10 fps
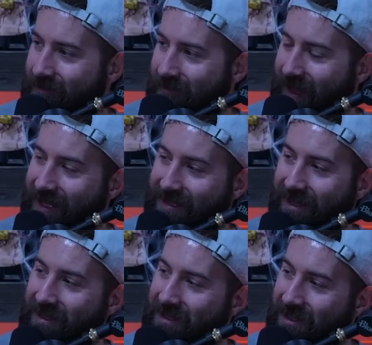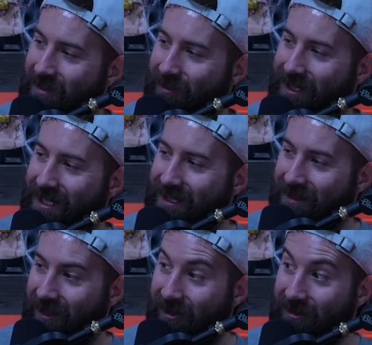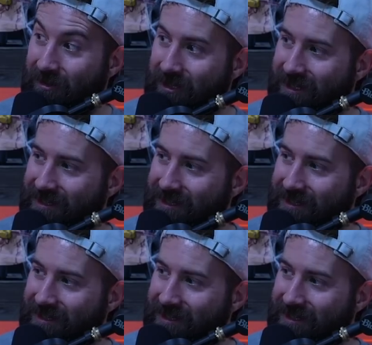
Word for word: that's how you know uh, Law and Order.